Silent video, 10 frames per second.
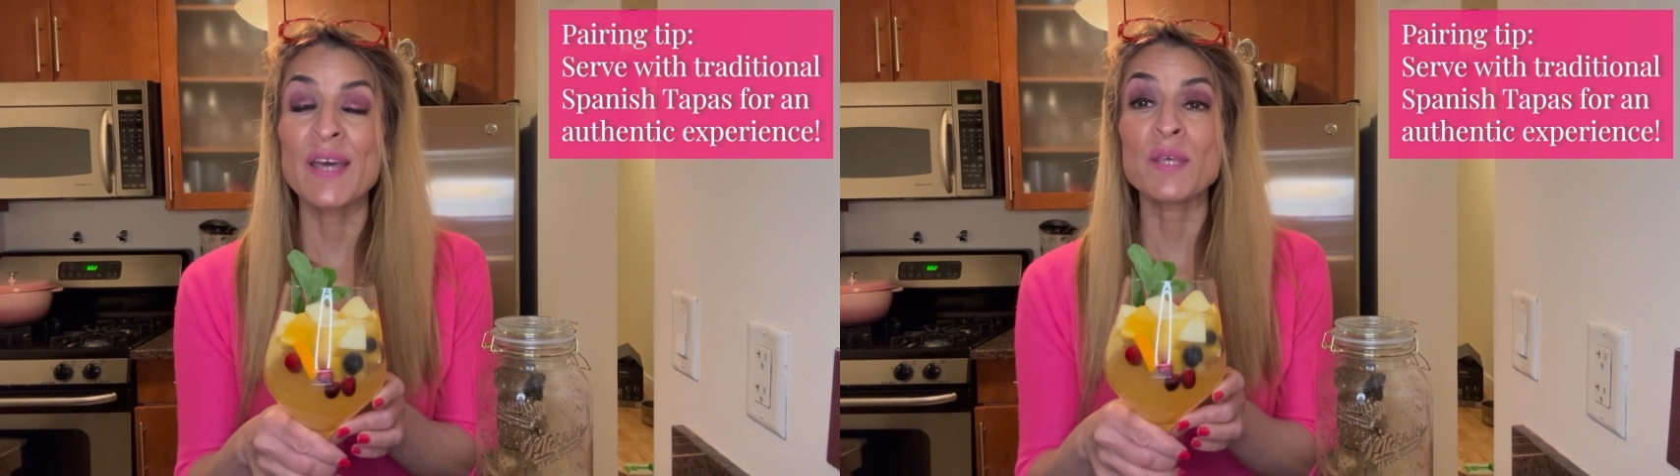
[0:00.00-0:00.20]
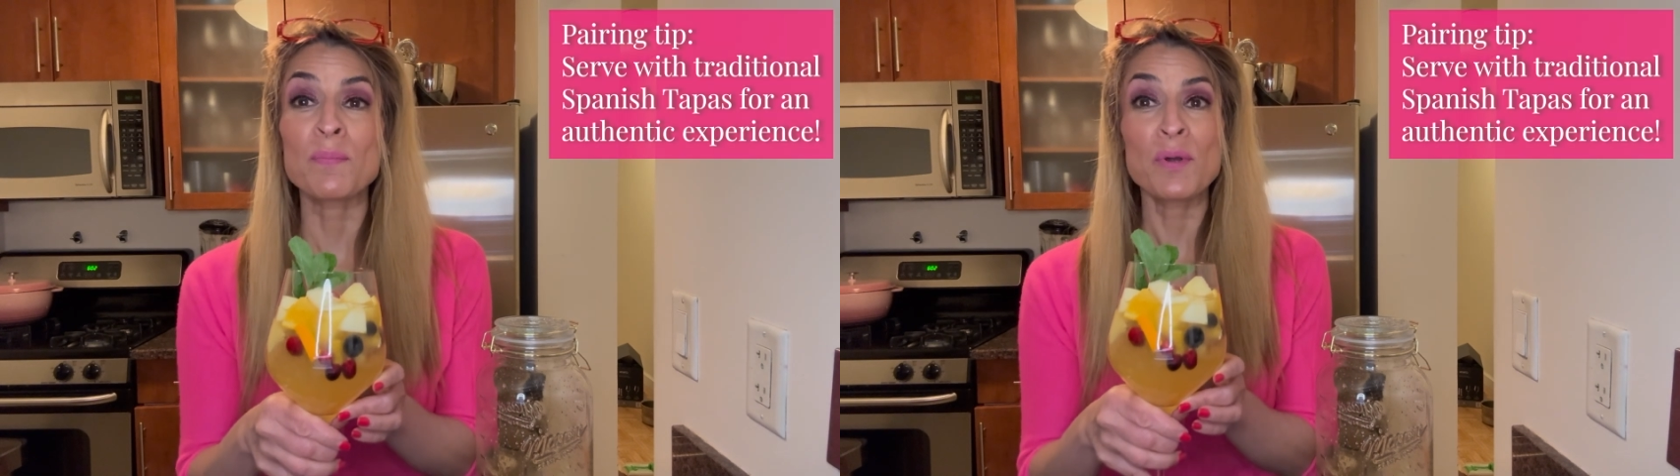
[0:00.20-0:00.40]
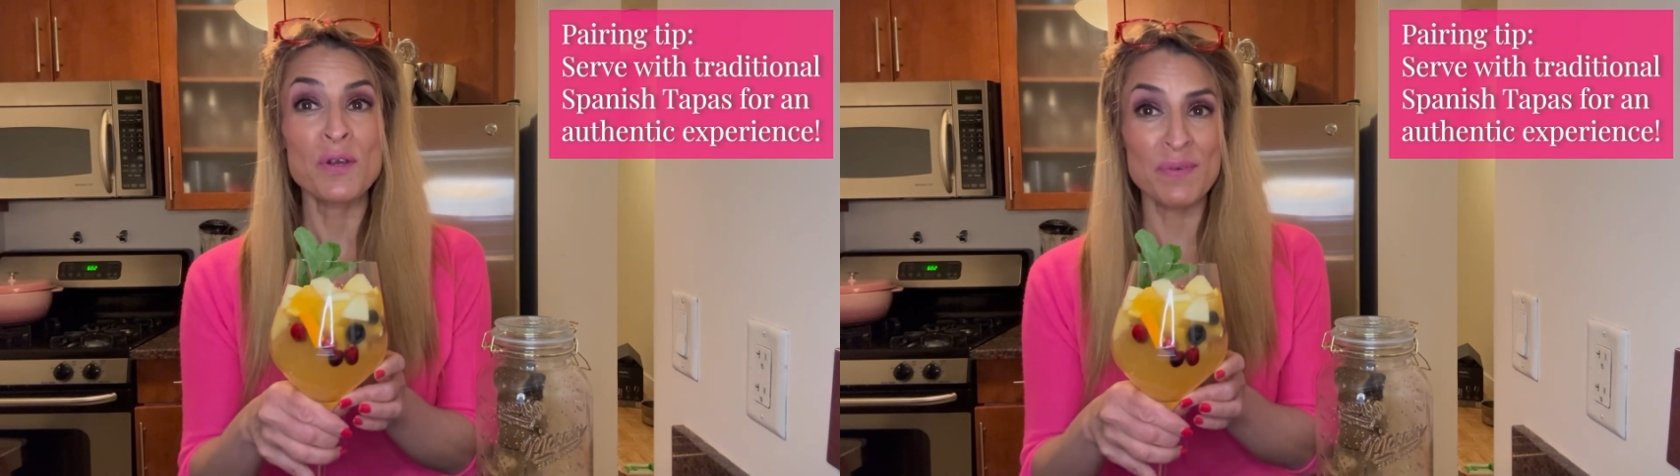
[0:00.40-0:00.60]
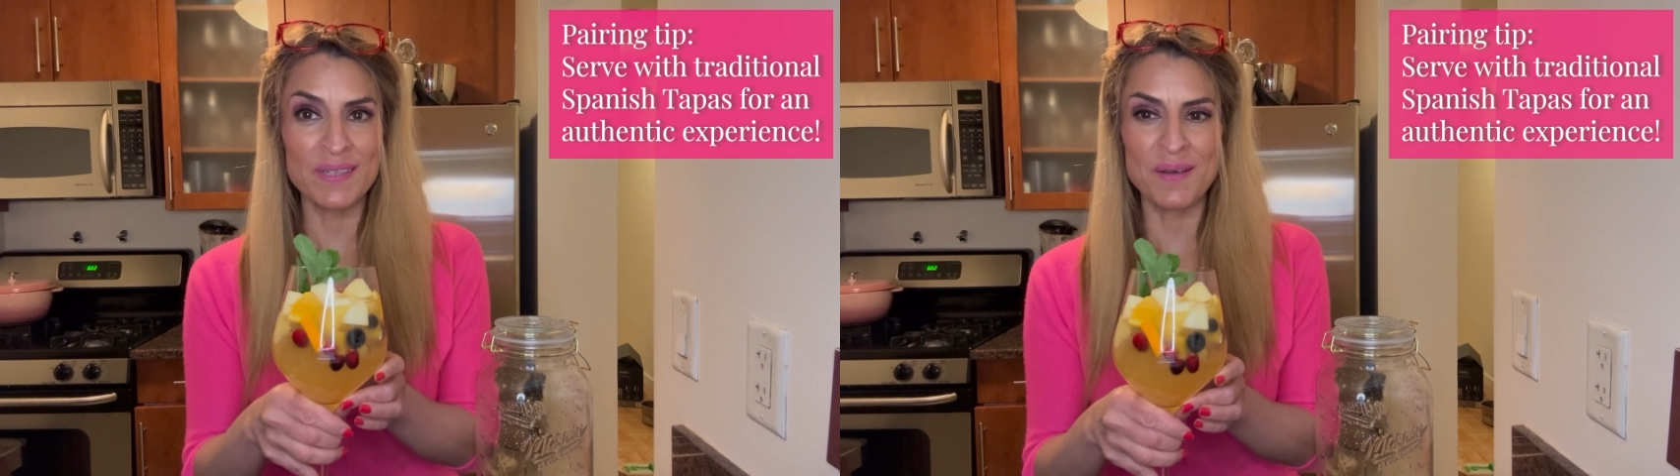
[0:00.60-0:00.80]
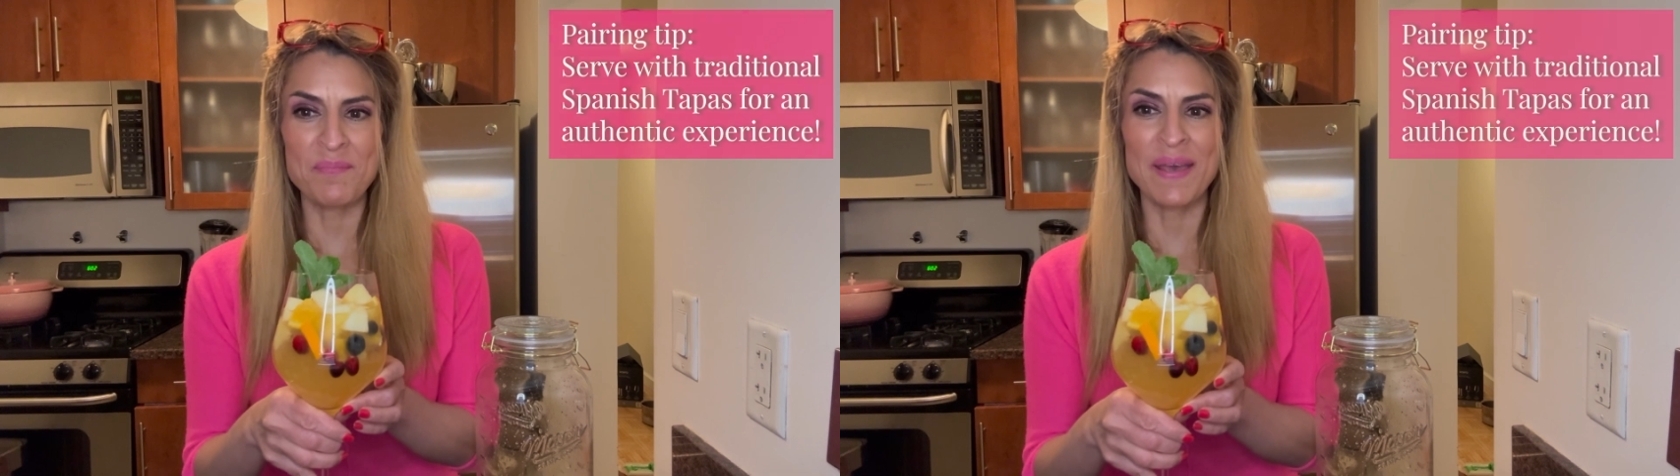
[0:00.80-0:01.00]
and the
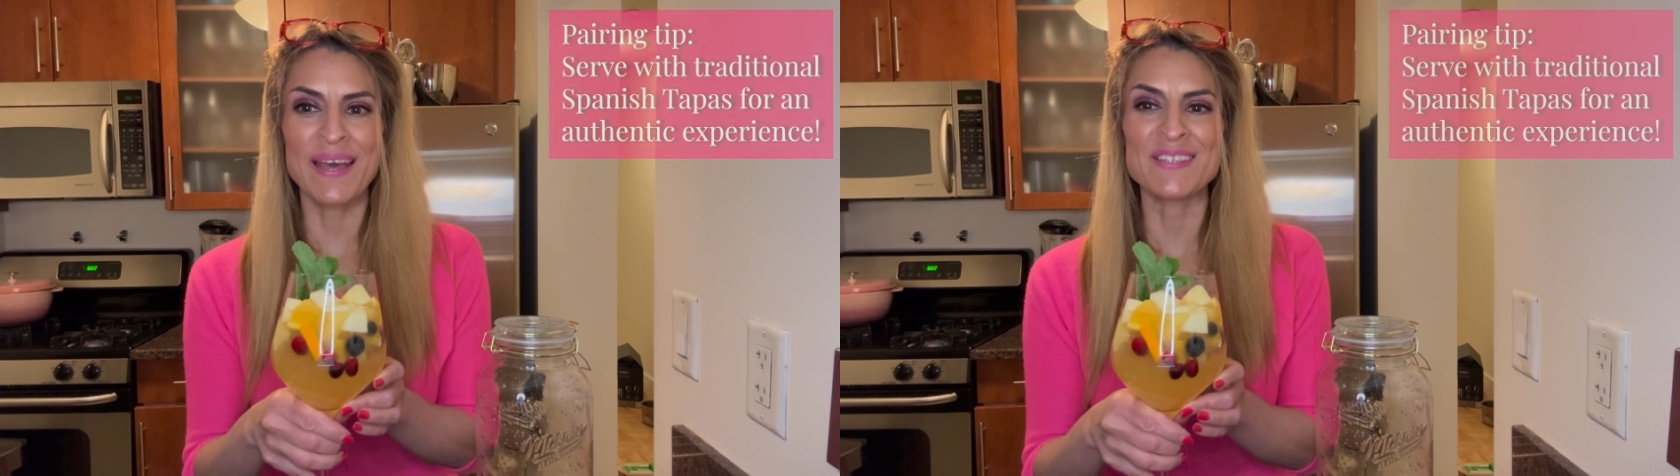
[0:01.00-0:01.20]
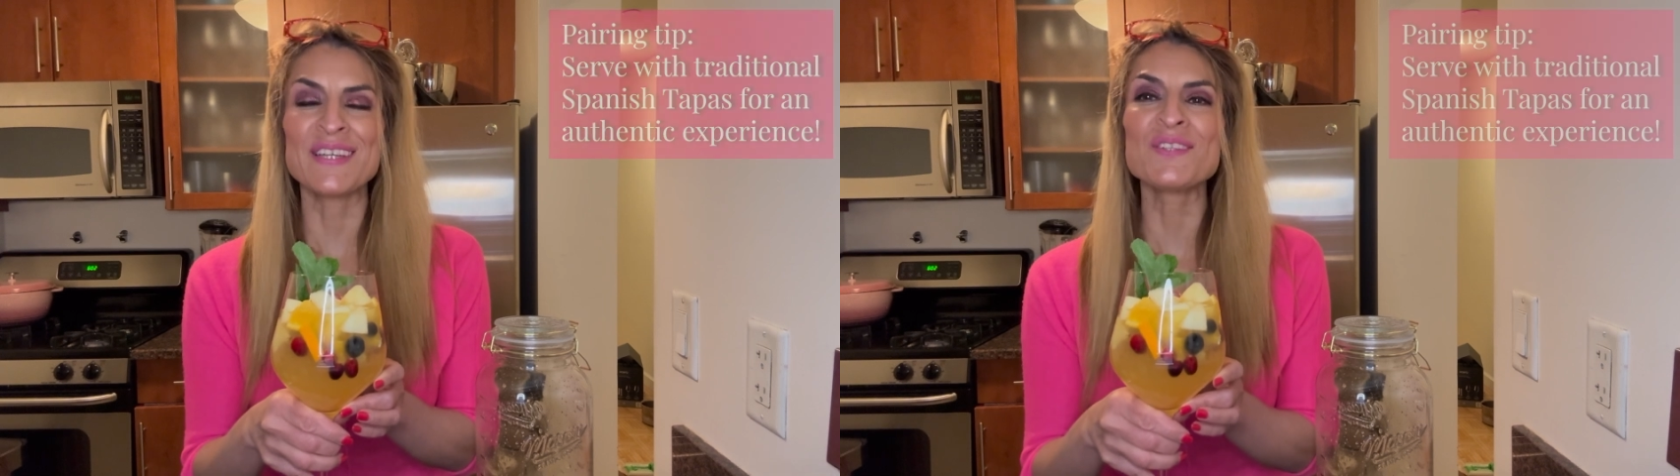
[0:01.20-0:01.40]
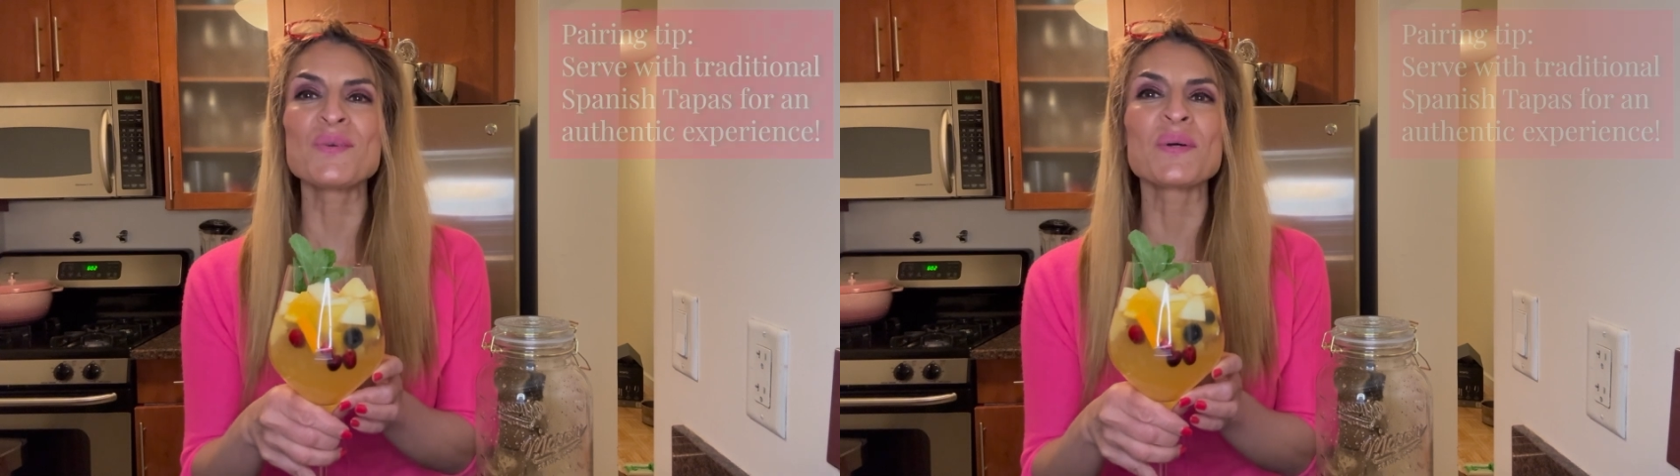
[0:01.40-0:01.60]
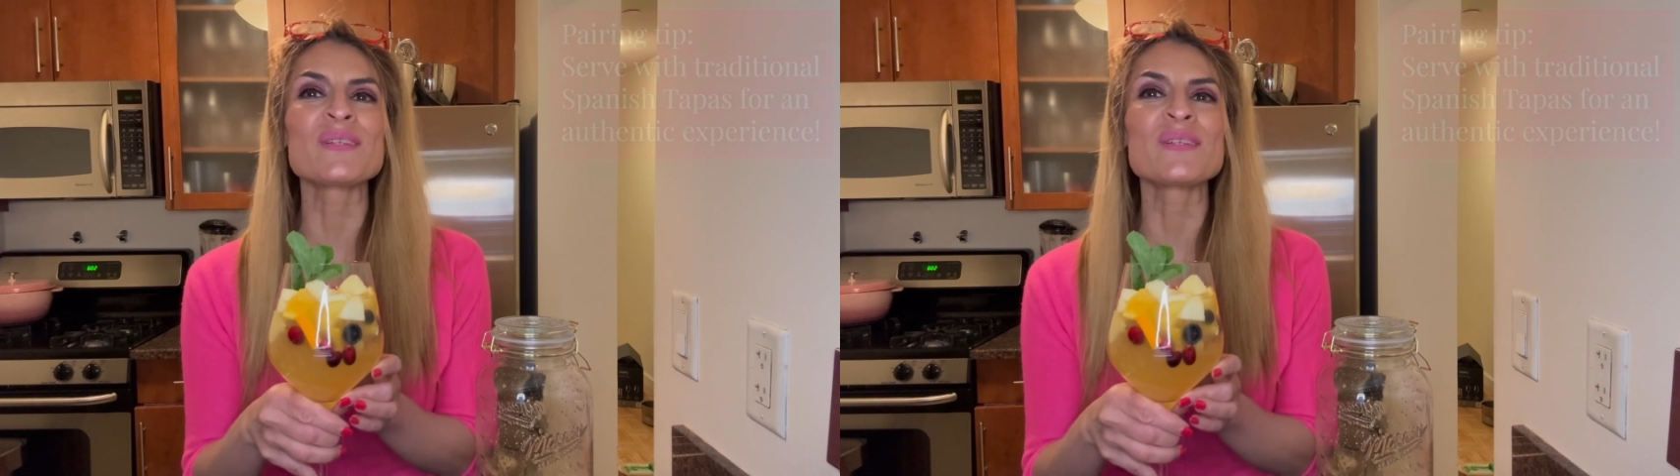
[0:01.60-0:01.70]
perfect companion to a